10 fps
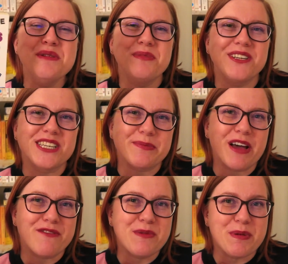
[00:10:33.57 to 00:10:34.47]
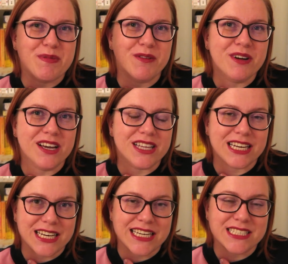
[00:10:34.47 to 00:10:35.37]
but just by a few people at work,
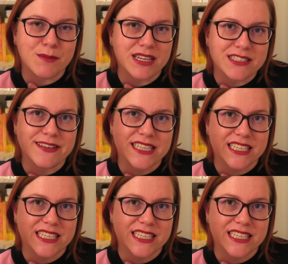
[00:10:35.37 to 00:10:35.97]
that I need to bloody read